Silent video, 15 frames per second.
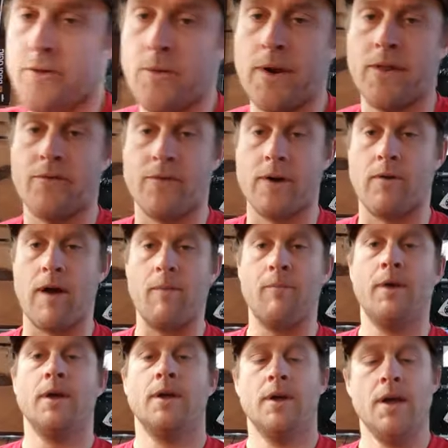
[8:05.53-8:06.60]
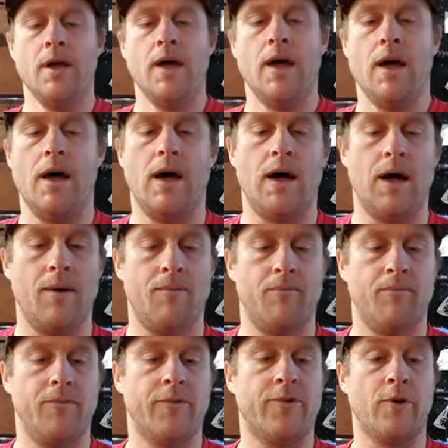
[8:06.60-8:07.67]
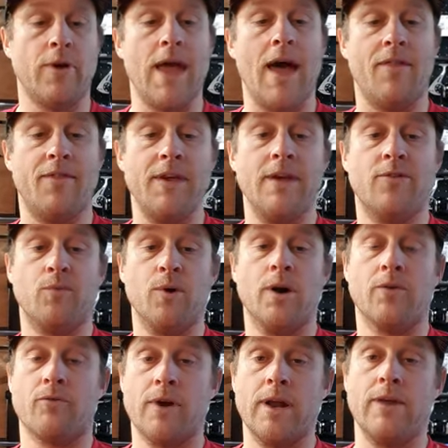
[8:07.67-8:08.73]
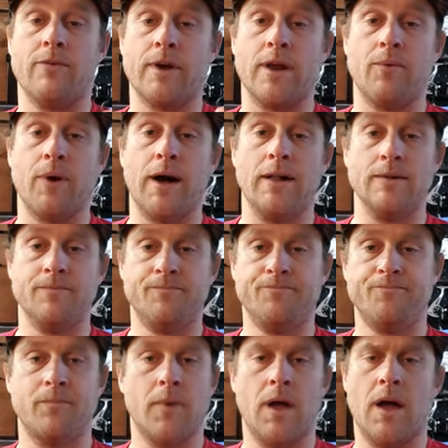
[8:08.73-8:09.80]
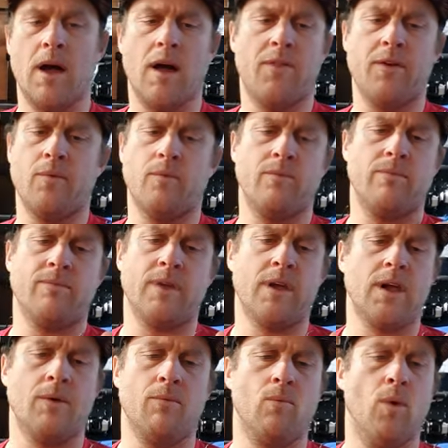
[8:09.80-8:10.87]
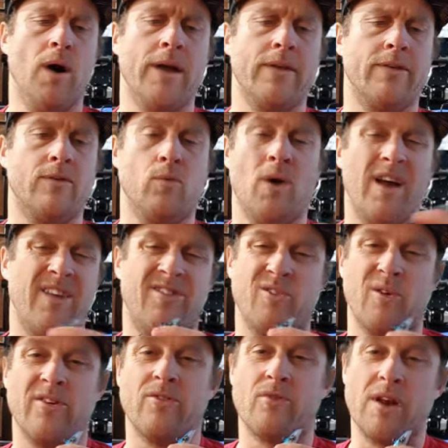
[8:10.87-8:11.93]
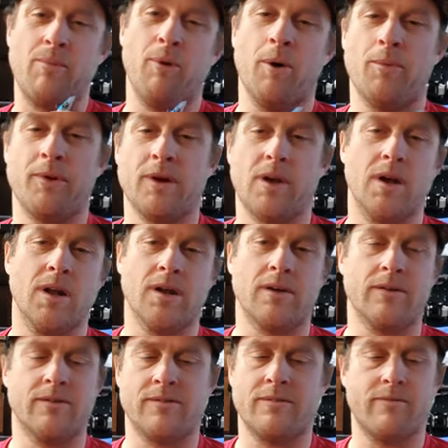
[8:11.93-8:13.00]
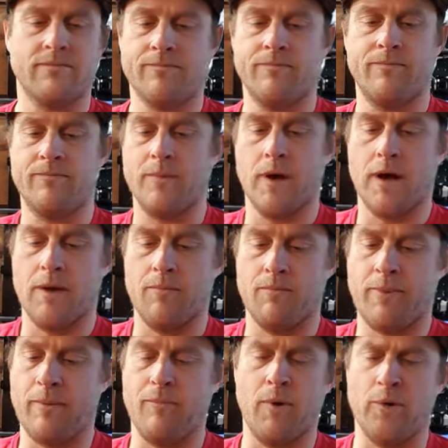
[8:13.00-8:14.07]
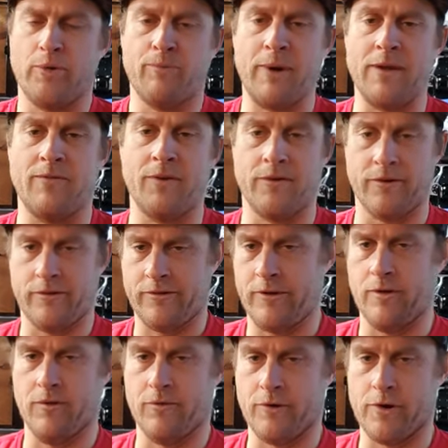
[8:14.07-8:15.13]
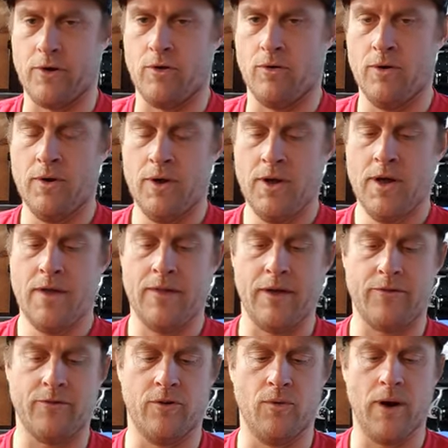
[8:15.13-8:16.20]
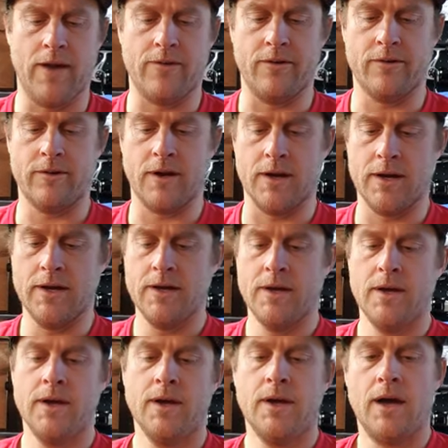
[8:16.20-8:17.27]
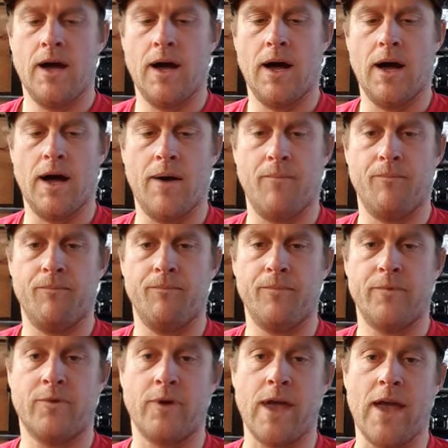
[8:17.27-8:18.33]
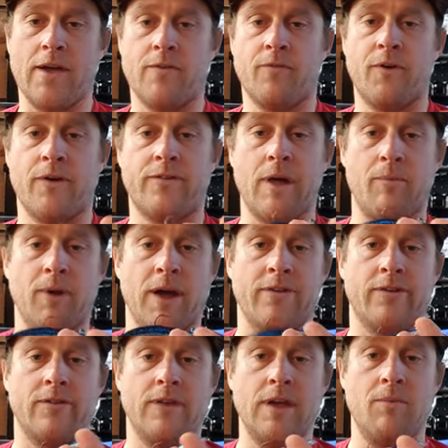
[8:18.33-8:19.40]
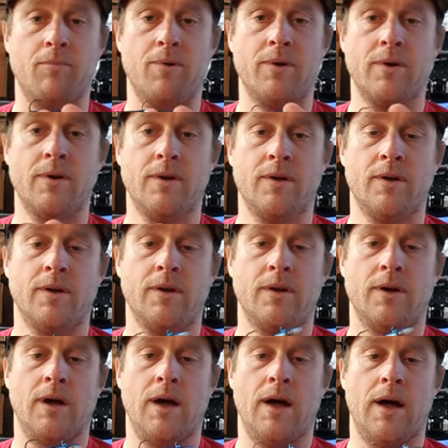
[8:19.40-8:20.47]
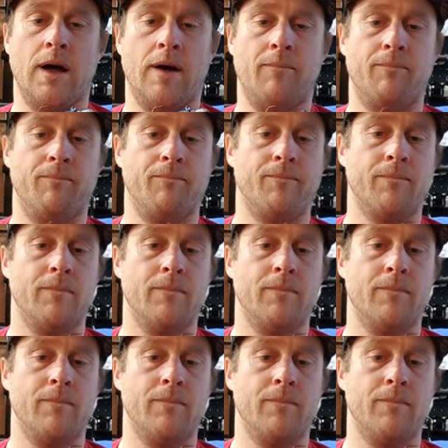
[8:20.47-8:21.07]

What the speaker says: 23 gram. So yeah, these work really, really well. I think they come white. White's always a really popular color, because but most bait fish are silvery or that sort of whitish color. So yeah, you can fish them nice and deep. You